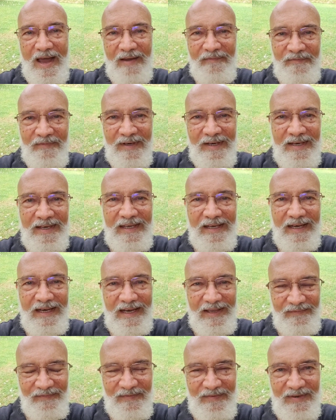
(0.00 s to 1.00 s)
After he
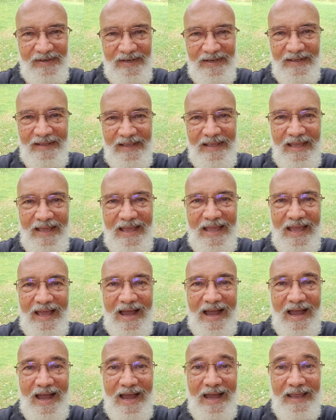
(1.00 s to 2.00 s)
left,
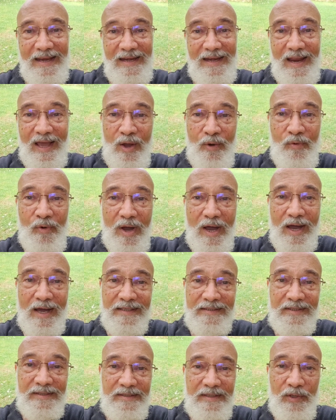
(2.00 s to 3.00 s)
I now
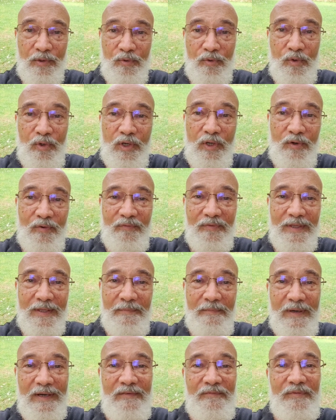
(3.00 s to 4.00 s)
asked the owner of
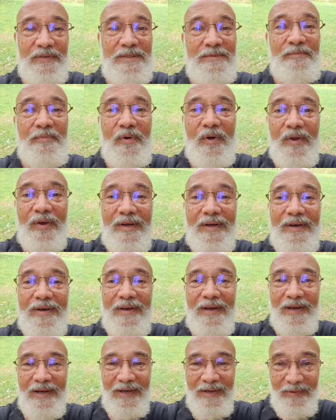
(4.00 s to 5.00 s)
the breakfast point
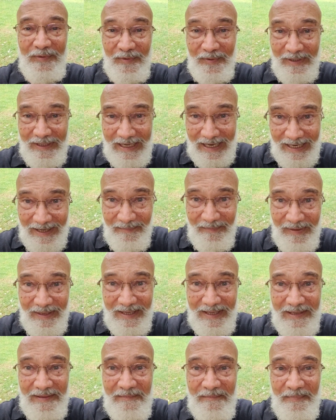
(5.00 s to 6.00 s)
to tell
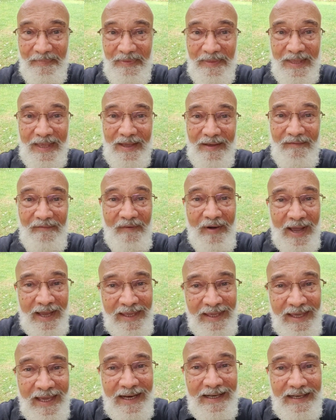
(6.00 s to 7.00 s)
me
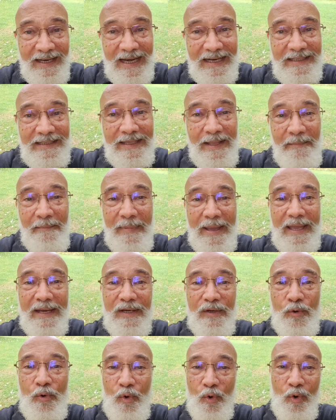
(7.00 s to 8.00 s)
why he had let the
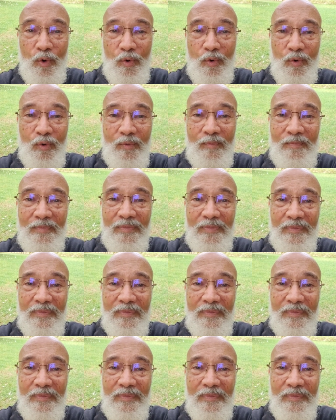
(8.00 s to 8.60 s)
man go.